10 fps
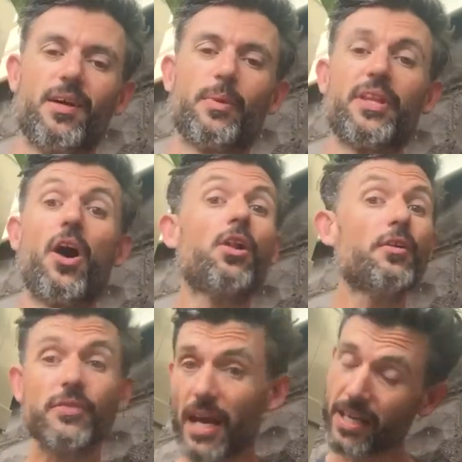But all
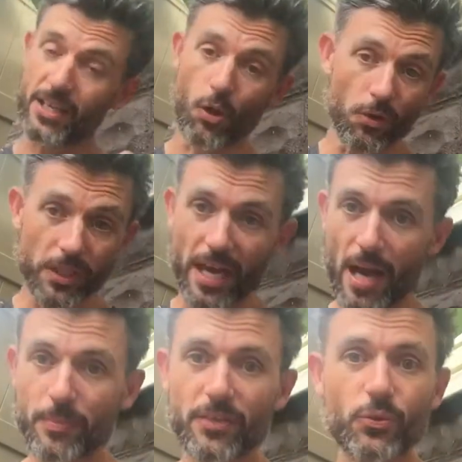of that can only
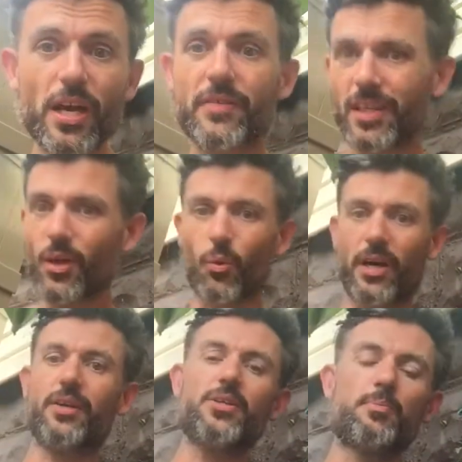happen if we have any
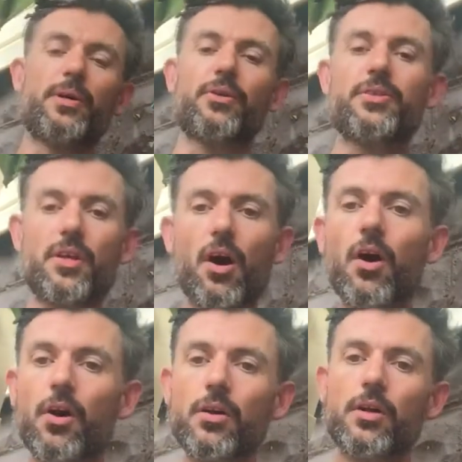awareness built at
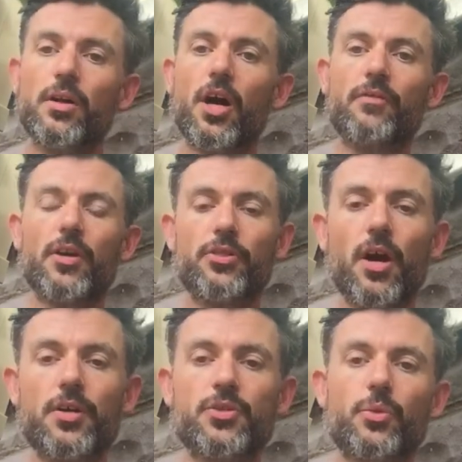all of our
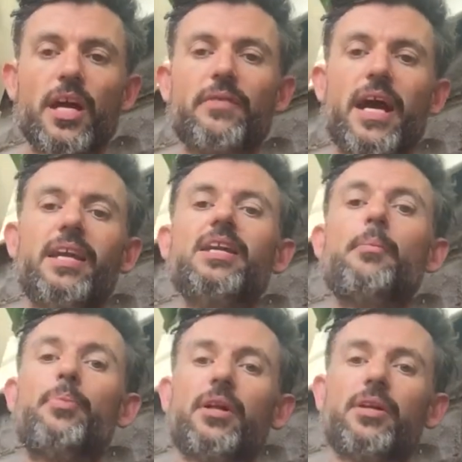thoughts, and we have any
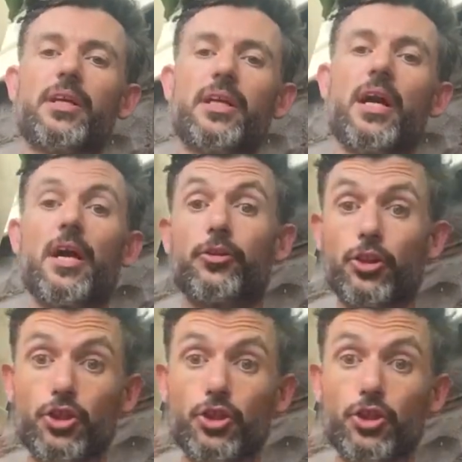ability to